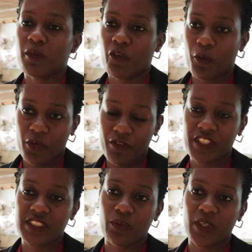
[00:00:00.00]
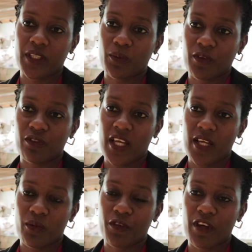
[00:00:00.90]
From previous work that we've
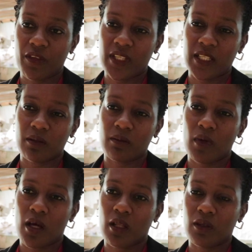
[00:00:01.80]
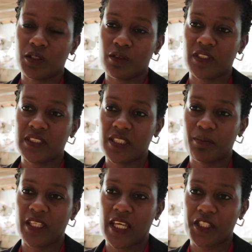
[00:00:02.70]
done, we found that a lot of the
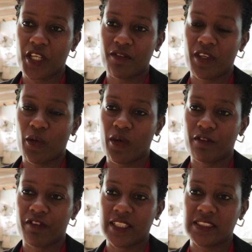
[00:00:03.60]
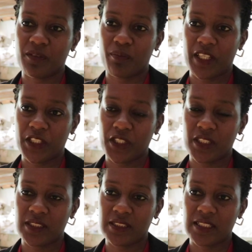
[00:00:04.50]
TB HIV co-infected
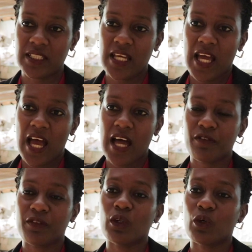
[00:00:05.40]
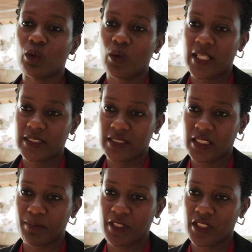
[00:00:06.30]
patients have low
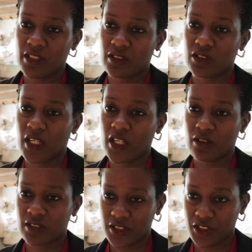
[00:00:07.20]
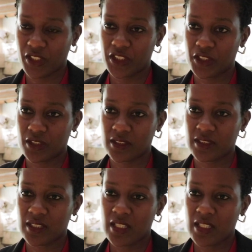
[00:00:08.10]
anti-TB drug concentrations.